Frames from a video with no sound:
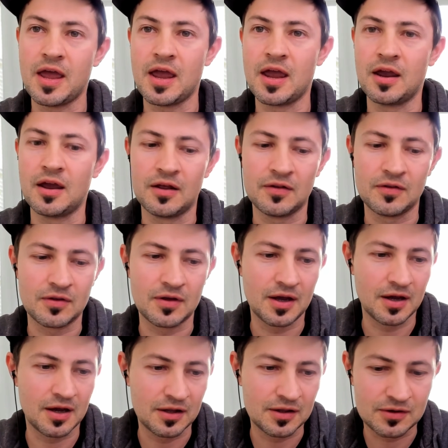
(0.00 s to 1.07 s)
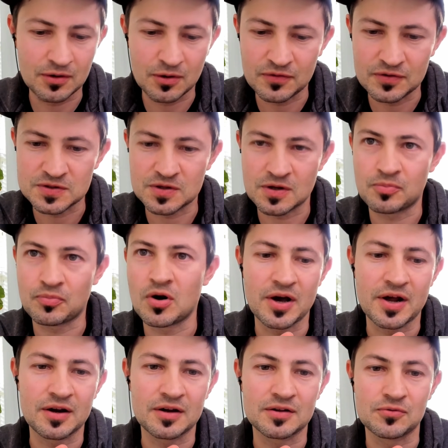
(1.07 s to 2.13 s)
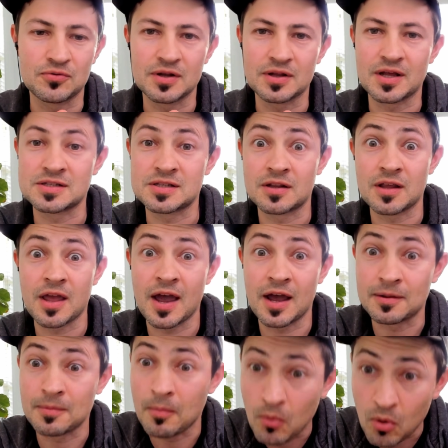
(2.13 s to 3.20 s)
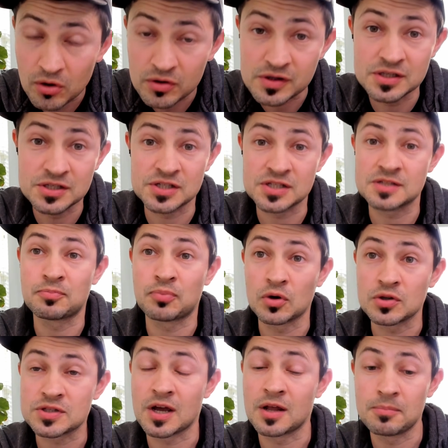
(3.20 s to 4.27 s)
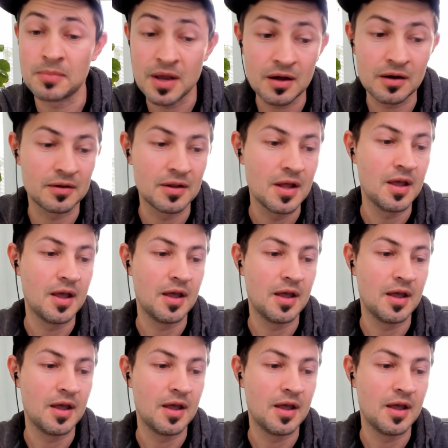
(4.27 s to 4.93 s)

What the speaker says: and I dove into the product to realize that they had more than just Proton Mail.